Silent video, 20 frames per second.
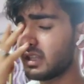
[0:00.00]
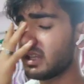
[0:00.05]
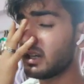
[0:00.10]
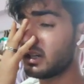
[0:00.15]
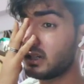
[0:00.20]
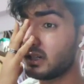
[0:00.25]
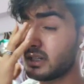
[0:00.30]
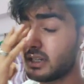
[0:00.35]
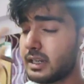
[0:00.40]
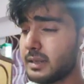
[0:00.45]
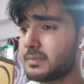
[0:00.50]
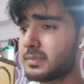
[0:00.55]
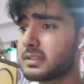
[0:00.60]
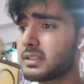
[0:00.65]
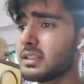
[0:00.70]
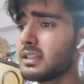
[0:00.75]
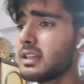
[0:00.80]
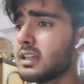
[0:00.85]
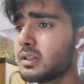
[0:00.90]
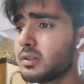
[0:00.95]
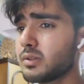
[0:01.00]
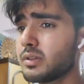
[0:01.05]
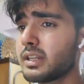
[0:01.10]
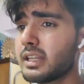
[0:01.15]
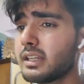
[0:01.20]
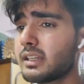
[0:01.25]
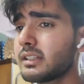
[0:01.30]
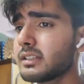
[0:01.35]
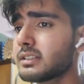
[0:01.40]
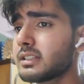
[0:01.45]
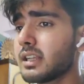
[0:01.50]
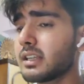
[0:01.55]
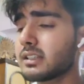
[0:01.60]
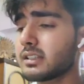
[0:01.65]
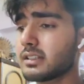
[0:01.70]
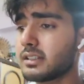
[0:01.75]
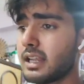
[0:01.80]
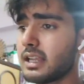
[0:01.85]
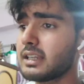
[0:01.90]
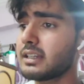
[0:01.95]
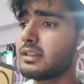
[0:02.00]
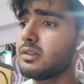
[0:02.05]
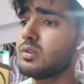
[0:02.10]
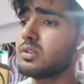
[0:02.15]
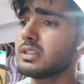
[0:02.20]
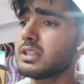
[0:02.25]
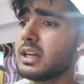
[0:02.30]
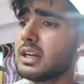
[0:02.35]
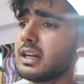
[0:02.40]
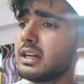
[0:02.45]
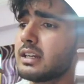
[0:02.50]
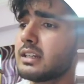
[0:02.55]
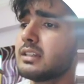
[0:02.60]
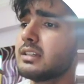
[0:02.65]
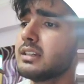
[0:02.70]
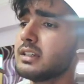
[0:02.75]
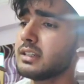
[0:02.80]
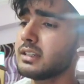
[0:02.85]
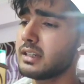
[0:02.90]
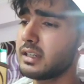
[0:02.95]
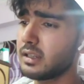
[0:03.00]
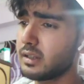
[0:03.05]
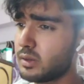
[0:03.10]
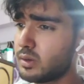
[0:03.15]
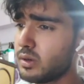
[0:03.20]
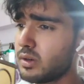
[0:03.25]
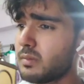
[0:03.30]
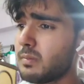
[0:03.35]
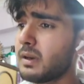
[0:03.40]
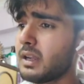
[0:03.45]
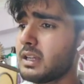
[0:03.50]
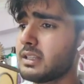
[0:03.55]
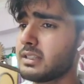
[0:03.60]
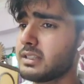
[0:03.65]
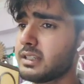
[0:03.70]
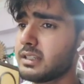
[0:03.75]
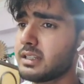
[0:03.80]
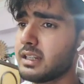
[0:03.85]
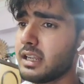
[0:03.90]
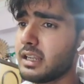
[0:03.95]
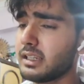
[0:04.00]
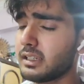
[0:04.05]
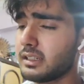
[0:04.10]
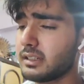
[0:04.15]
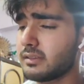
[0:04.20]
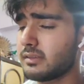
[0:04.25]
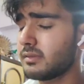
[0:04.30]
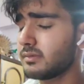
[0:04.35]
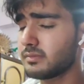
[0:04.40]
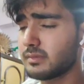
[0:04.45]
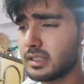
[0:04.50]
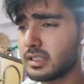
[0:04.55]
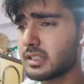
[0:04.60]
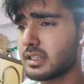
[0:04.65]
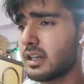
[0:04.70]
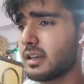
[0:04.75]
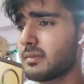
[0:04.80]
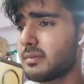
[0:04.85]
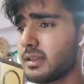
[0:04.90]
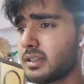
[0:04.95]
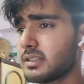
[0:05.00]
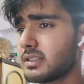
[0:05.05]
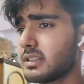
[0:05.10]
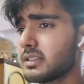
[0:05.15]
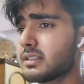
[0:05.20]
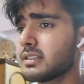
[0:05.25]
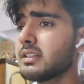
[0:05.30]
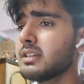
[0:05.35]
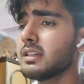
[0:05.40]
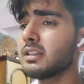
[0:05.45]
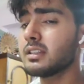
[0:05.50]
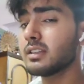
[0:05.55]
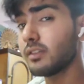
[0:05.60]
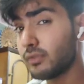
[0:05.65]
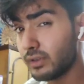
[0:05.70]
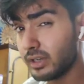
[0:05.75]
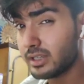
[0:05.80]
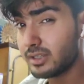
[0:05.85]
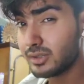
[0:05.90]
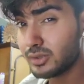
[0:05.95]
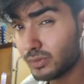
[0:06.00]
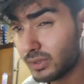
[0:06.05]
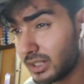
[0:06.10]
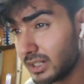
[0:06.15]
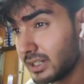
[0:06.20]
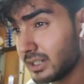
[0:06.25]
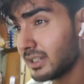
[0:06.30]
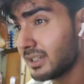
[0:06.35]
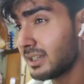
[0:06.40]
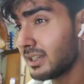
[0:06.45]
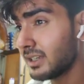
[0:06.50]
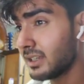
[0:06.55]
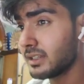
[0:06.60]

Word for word: the tips to take, like, like those are the good branches, like uh, star branches. The first one